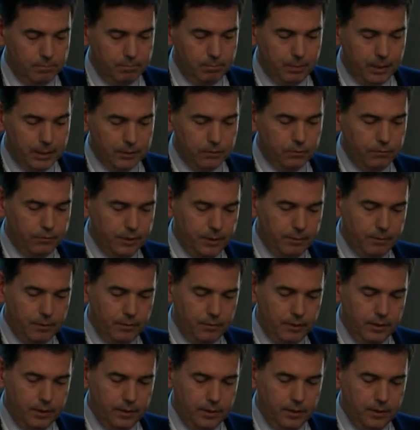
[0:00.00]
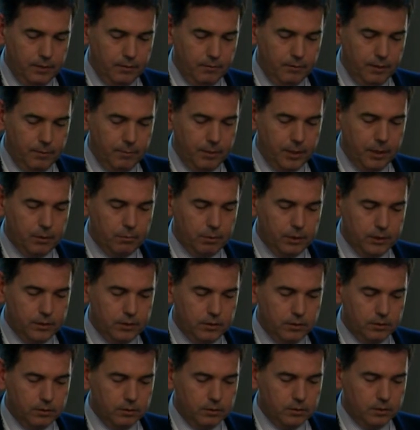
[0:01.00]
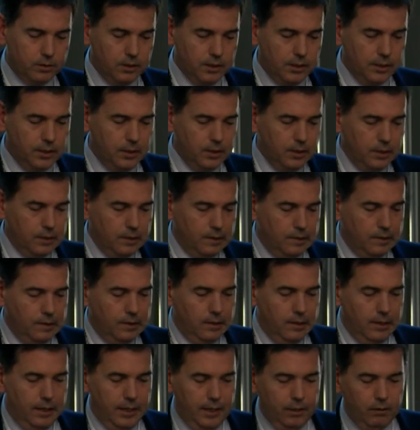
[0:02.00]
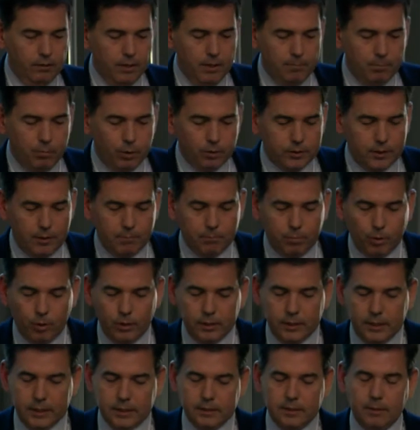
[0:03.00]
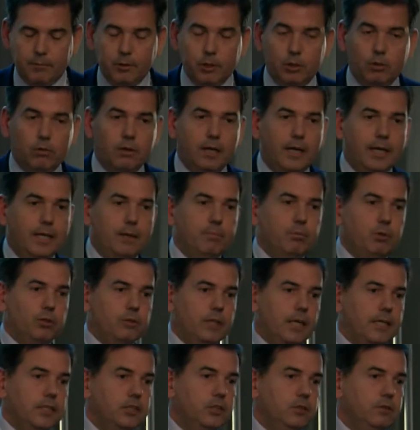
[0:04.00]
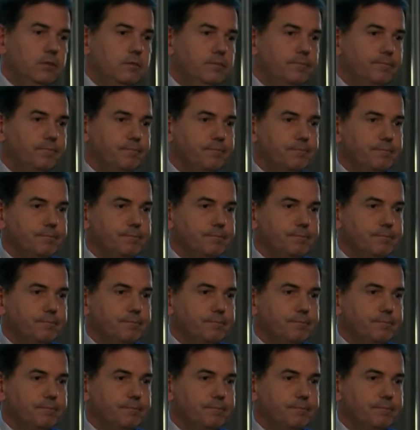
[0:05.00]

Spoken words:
part of the big questions. Another important point is about organic production,